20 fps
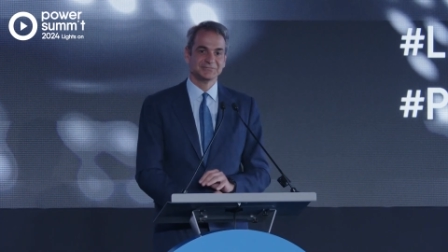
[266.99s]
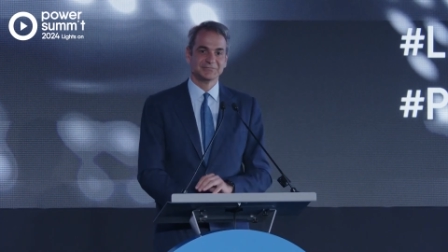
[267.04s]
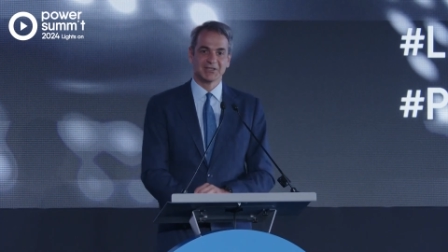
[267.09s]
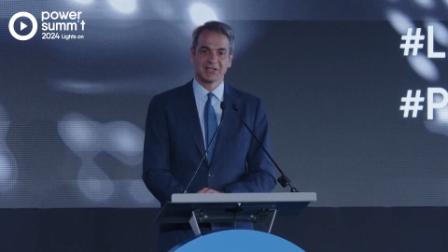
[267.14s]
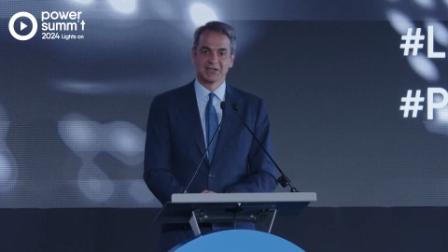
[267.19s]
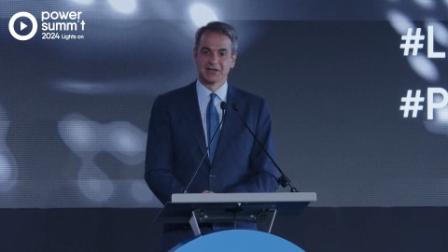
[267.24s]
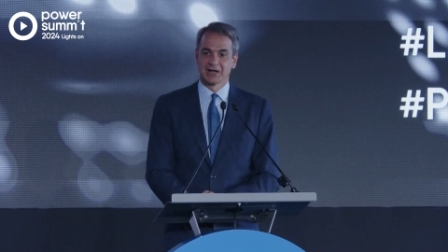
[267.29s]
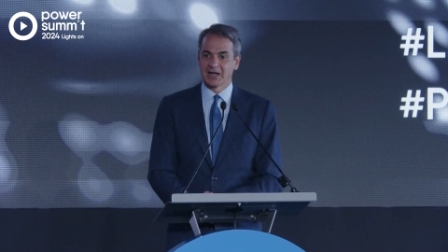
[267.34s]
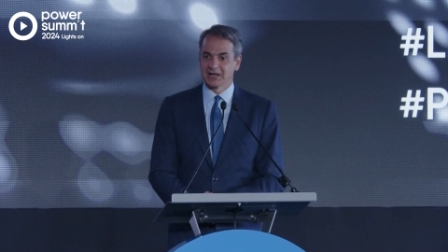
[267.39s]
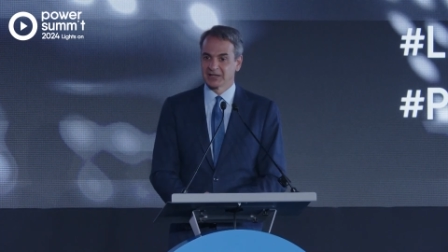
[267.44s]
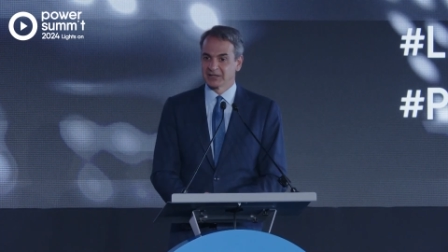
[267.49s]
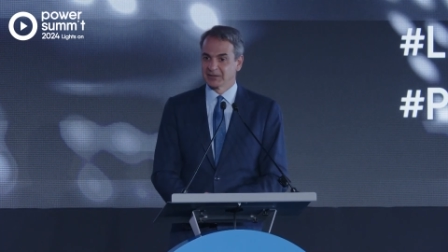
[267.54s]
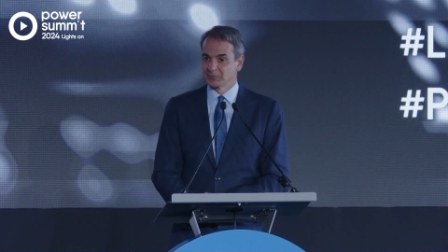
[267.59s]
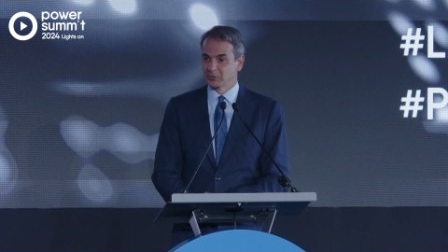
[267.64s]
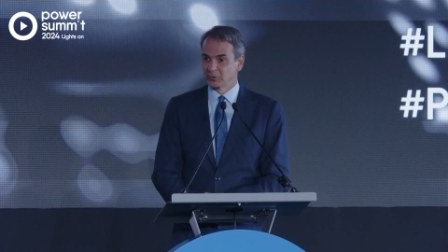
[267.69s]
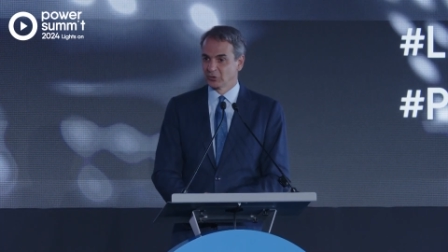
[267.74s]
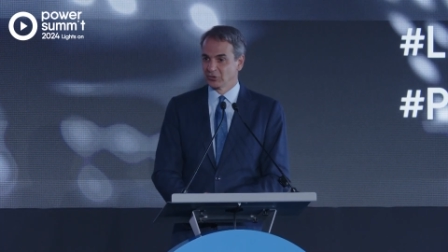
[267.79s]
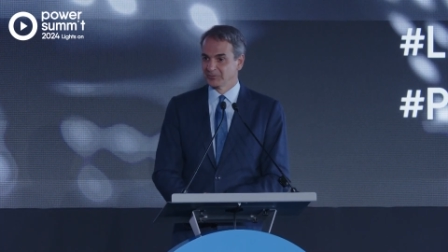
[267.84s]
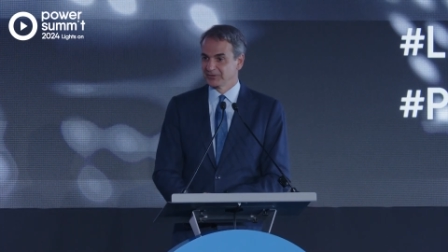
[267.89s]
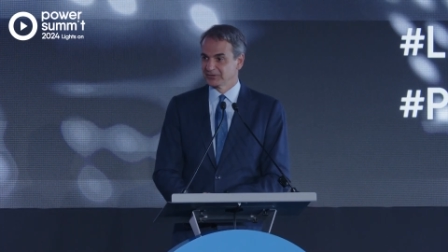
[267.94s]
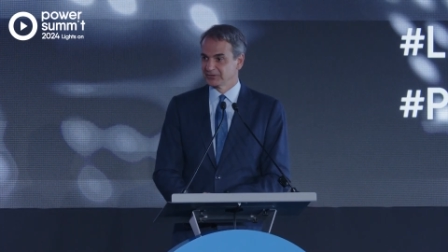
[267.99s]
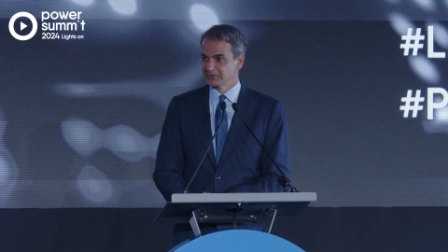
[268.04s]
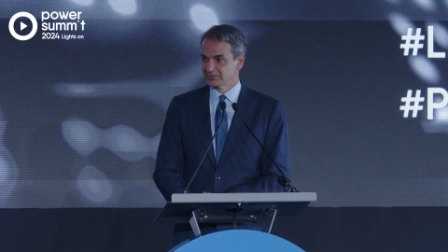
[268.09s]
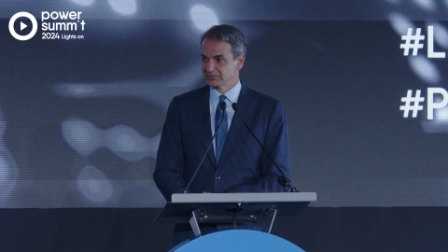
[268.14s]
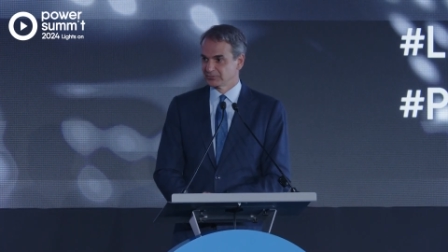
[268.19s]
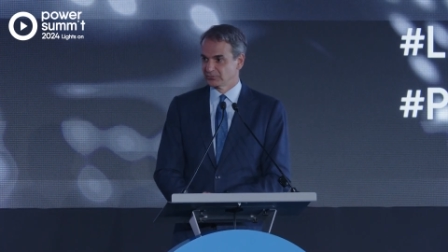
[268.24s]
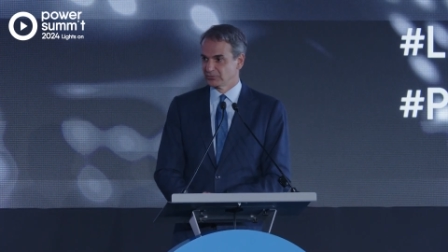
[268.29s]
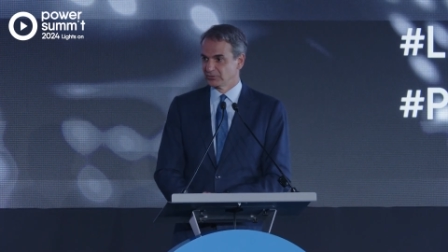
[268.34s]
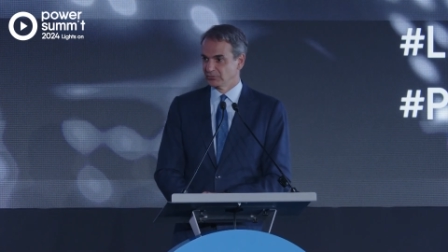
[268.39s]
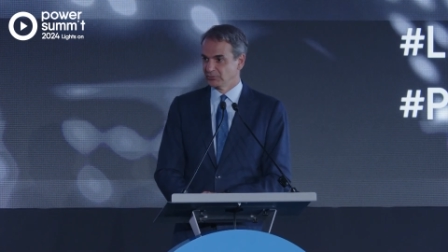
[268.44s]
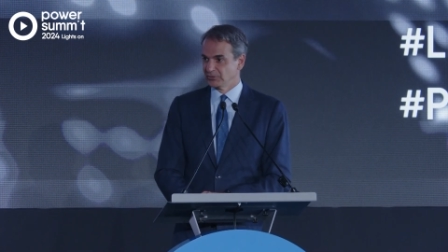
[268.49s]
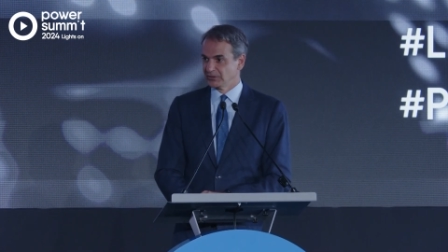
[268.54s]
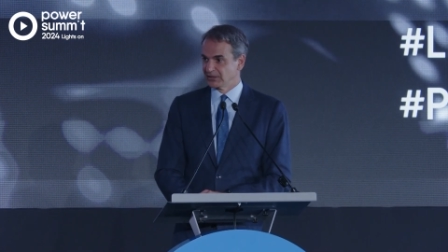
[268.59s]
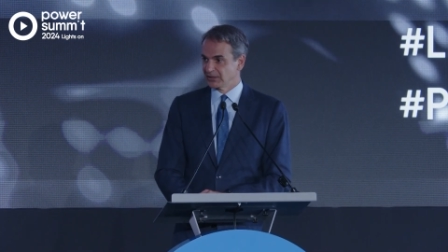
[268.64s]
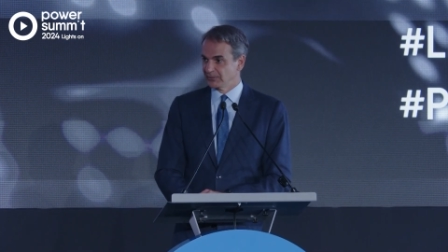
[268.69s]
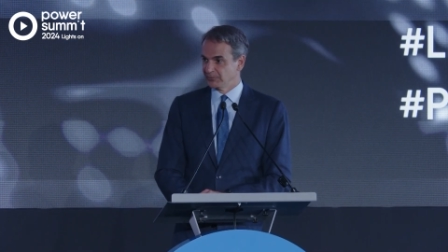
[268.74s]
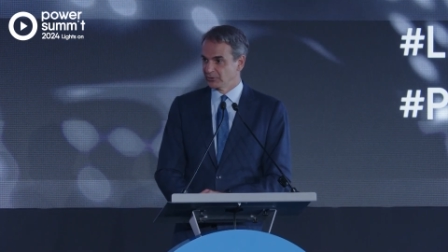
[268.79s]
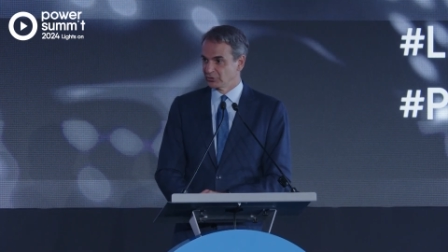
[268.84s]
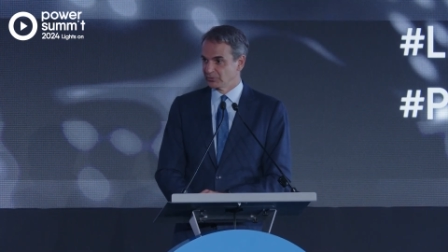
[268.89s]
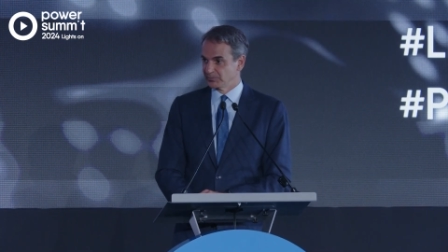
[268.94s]
And high unemployment, when we
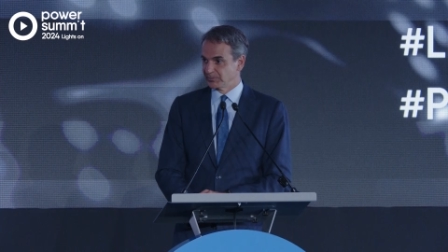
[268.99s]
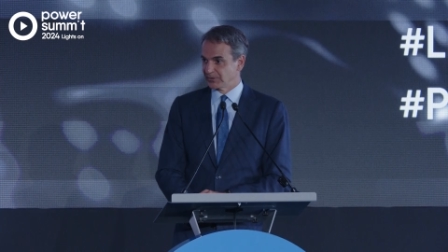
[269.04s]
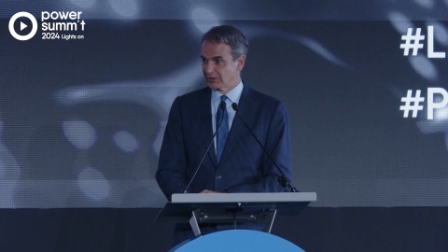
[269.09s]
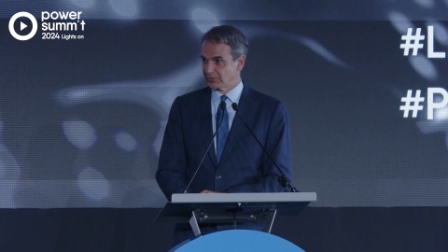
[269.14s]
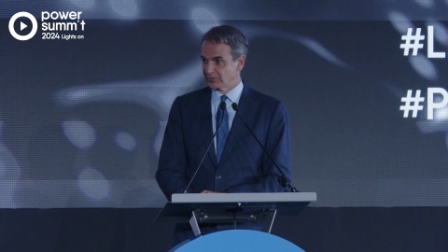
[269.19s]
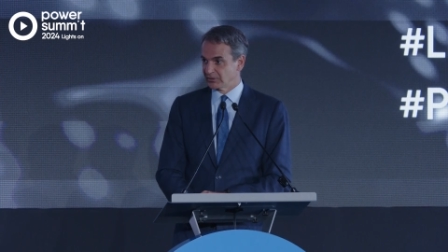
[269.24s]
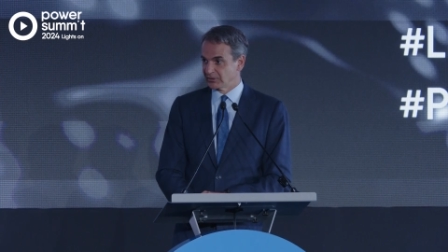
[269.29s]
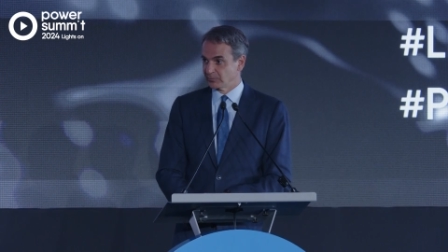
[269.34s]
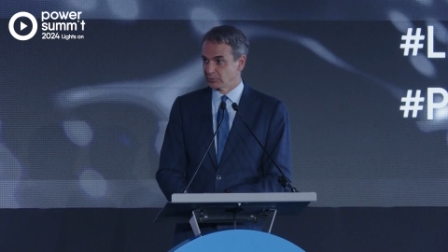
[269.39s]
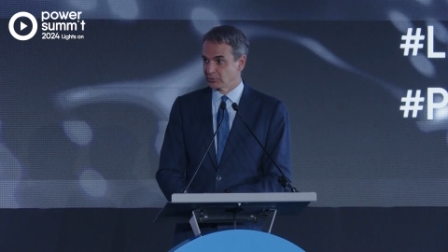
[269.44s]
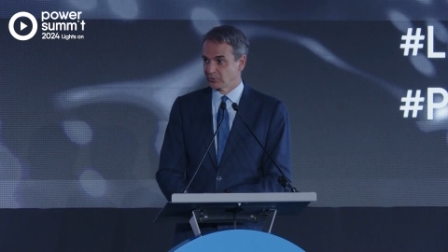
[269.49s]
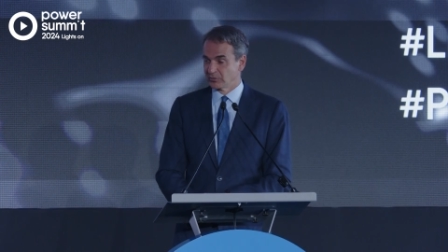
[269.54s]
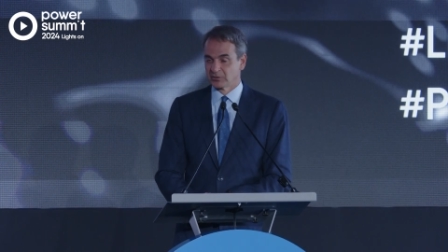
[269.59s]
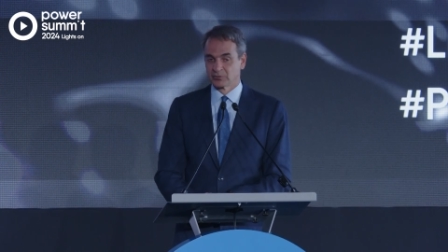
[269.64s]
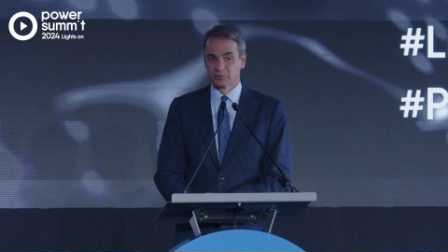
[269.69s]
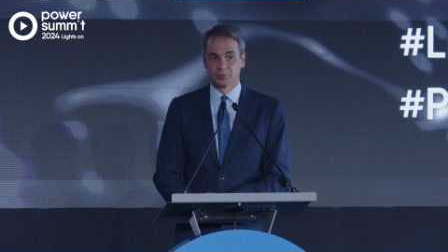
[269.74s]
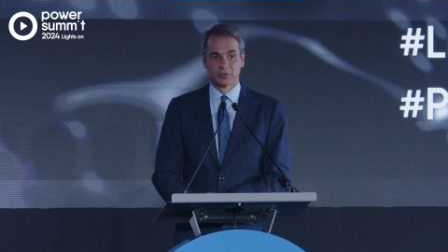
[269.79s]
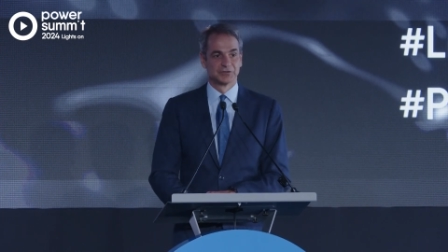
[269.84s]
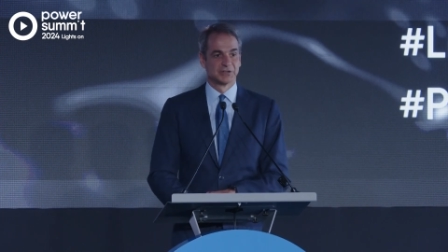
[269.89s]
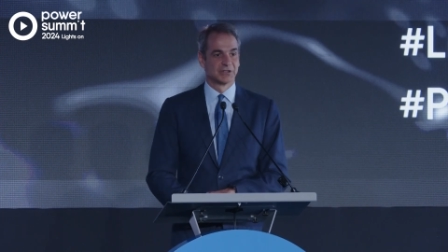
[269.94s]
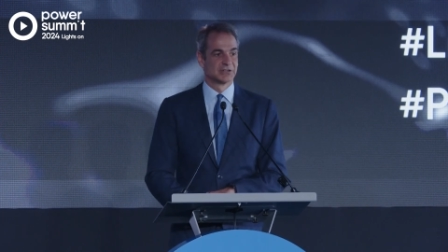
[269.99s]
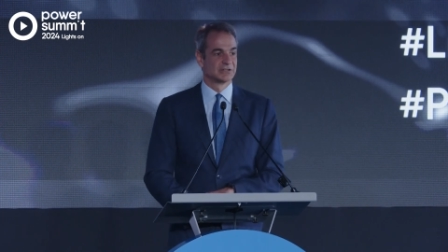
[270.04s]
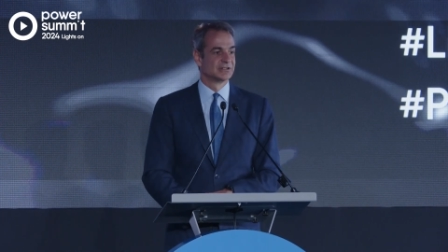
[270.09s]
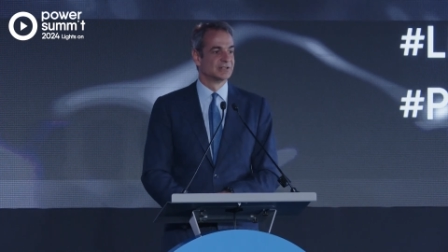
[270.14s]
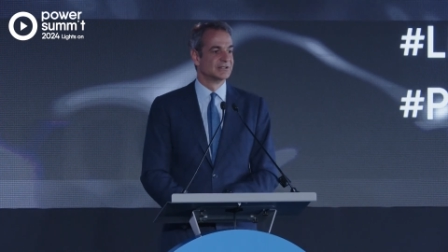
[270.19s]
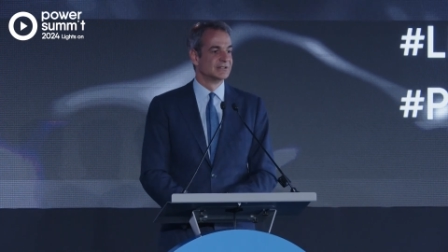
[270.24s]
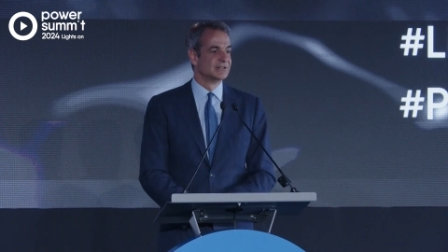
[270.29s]
came into power, unemployment was at